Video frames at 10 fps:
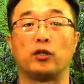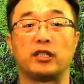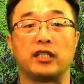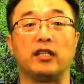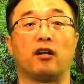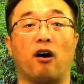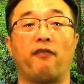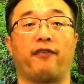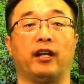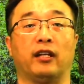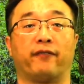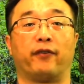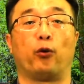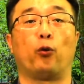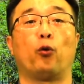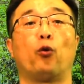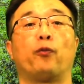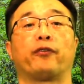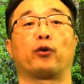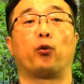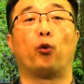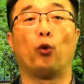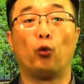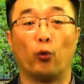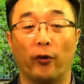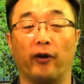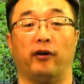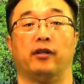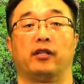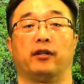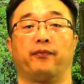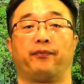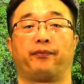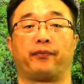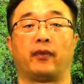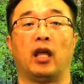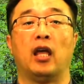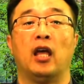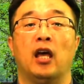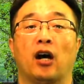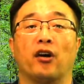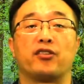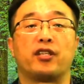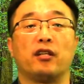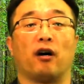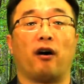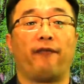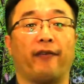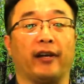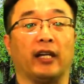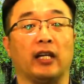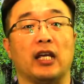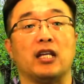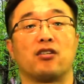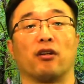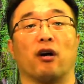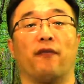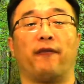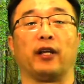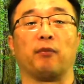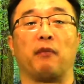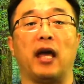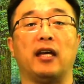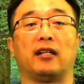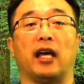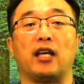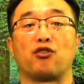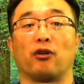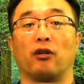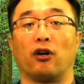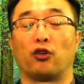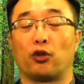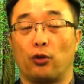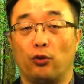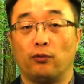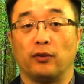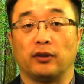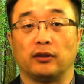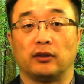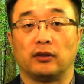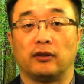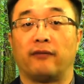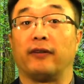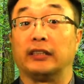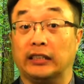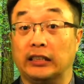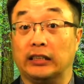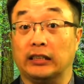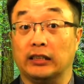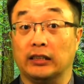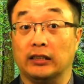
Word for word: sin offering for, whole, for the whole world. A sin offering is an offering made as an atonement for sin.